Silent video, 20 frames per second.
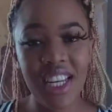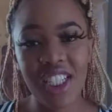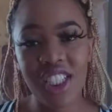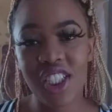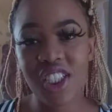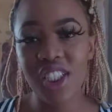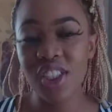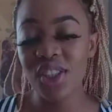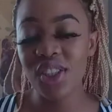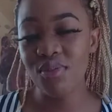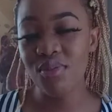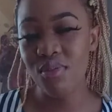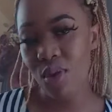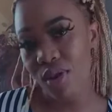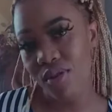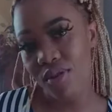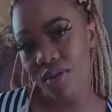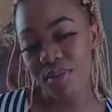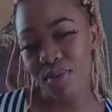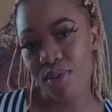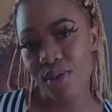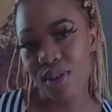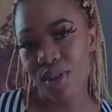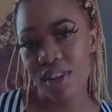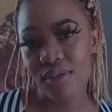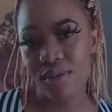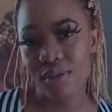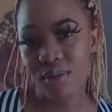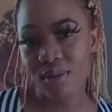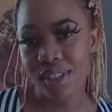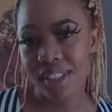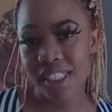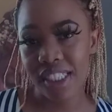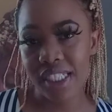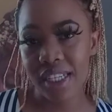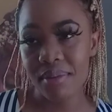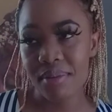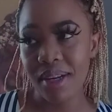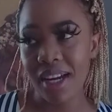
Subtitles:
She's more of a beauty influencer,